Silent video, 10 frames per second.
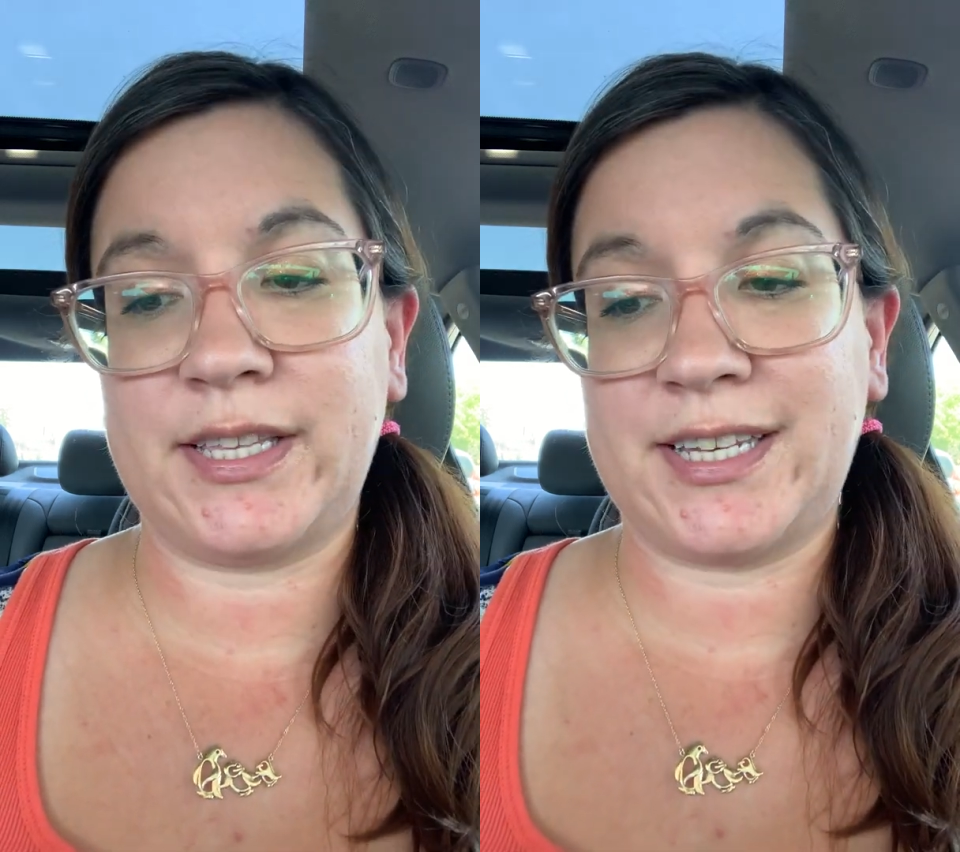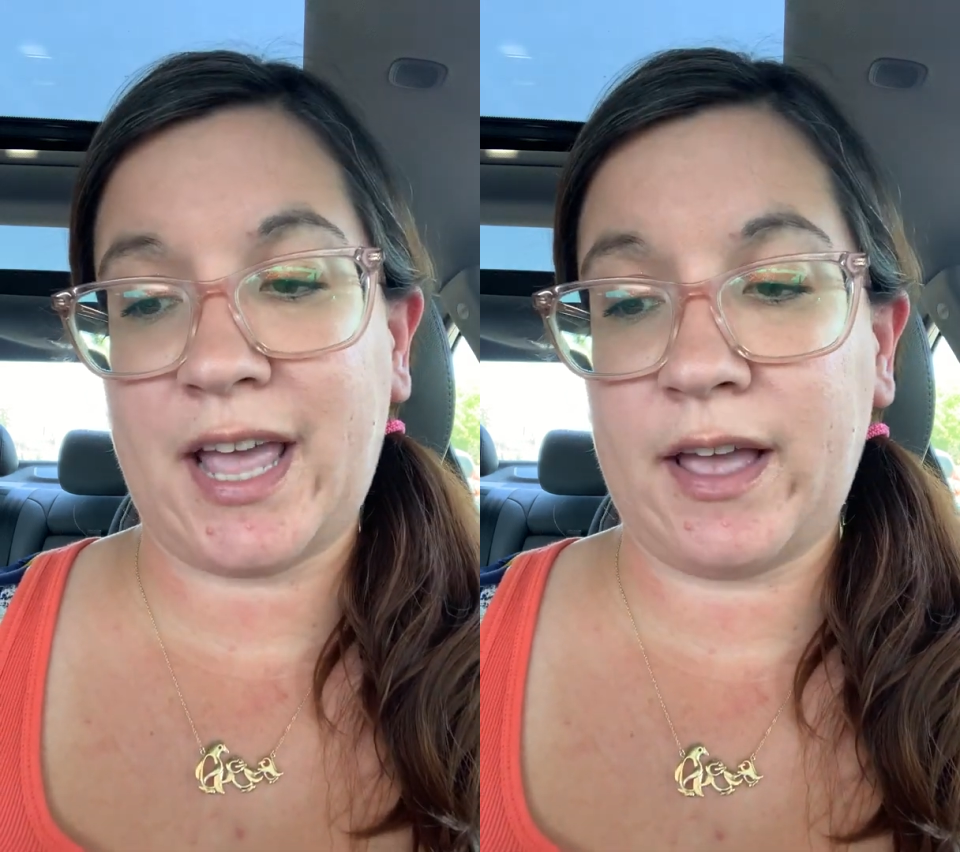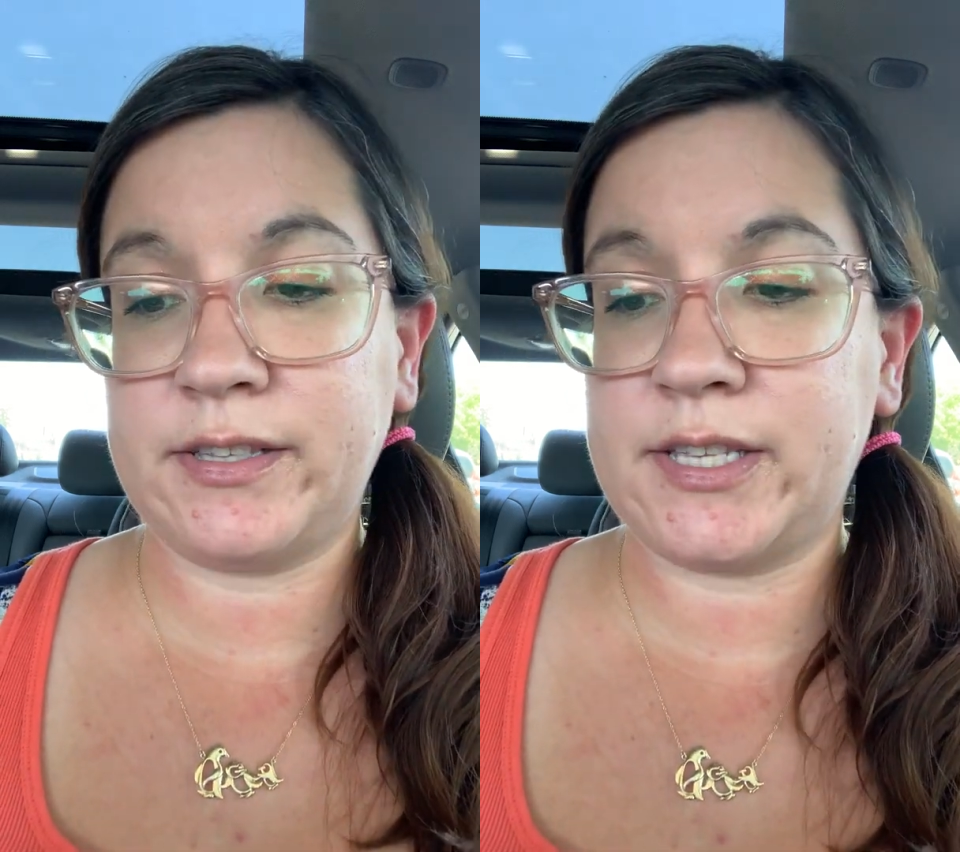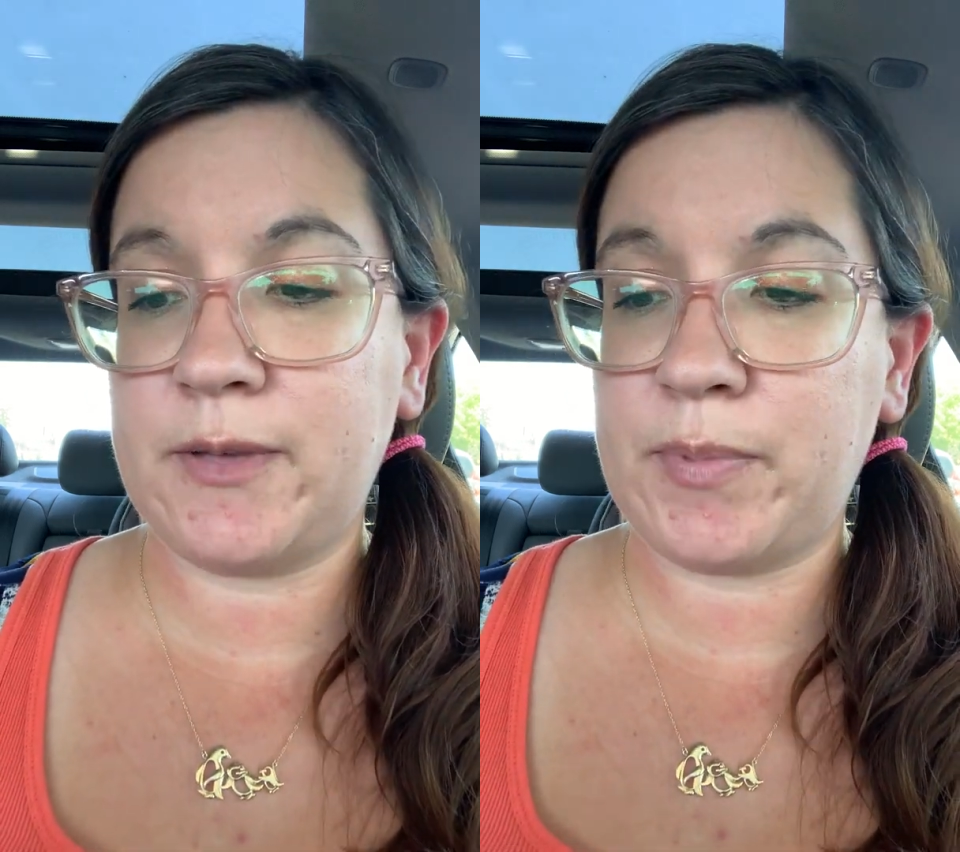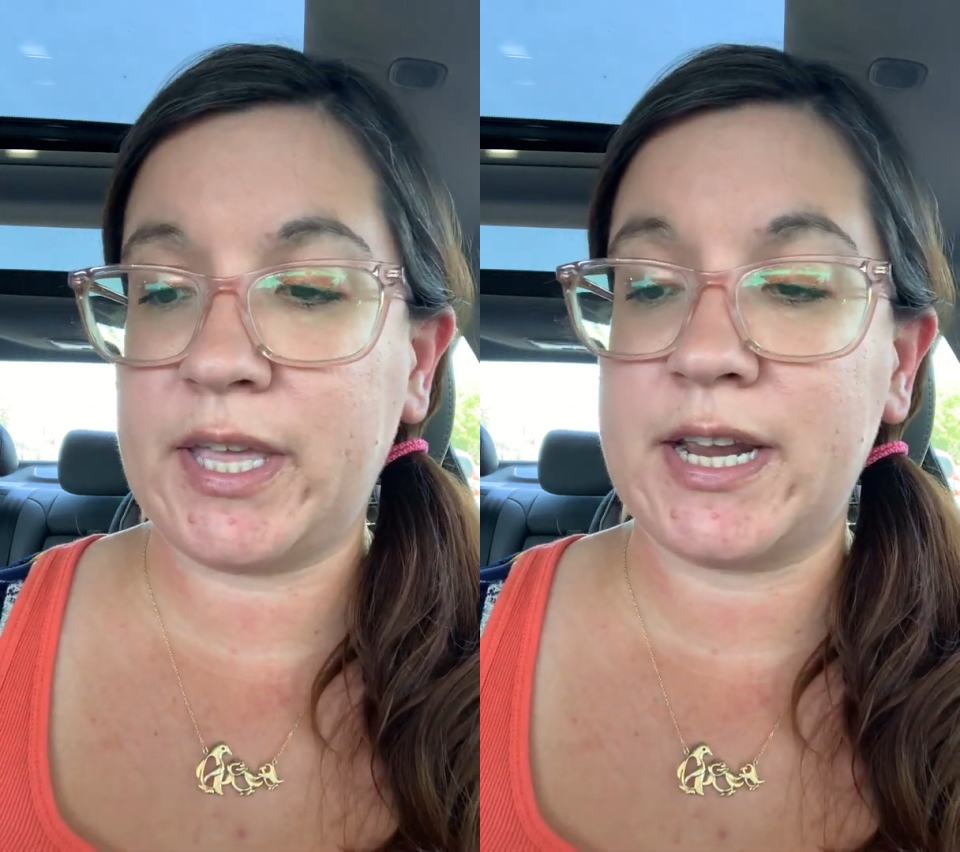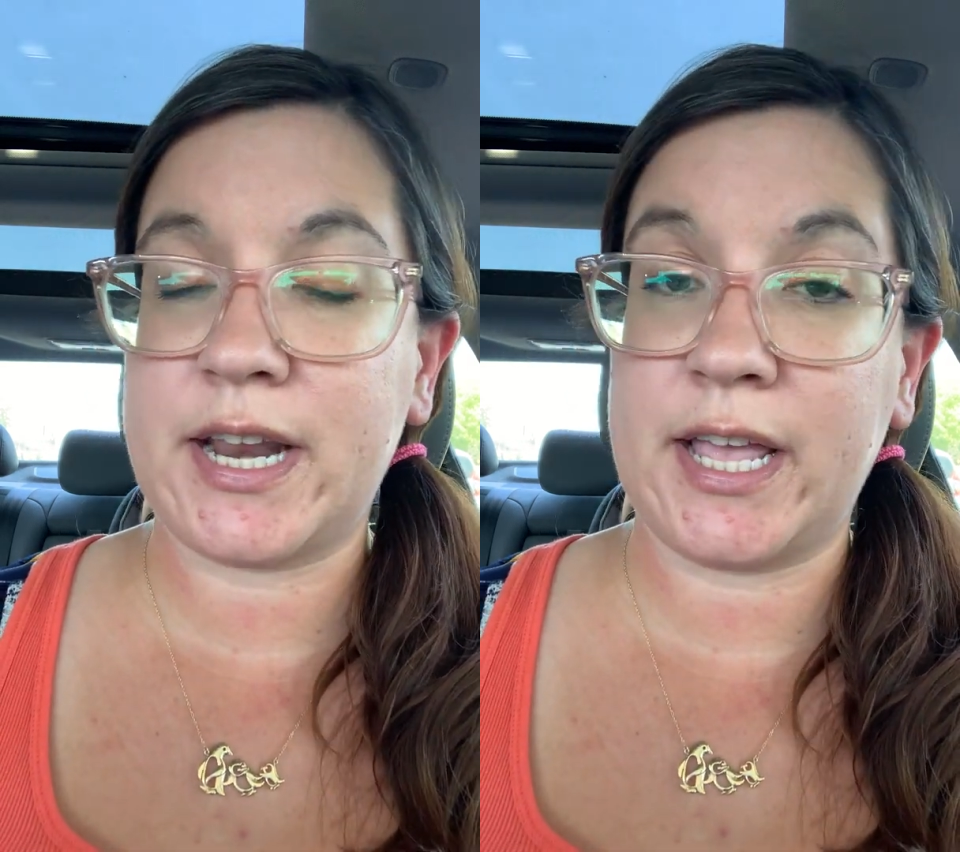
the tax impeded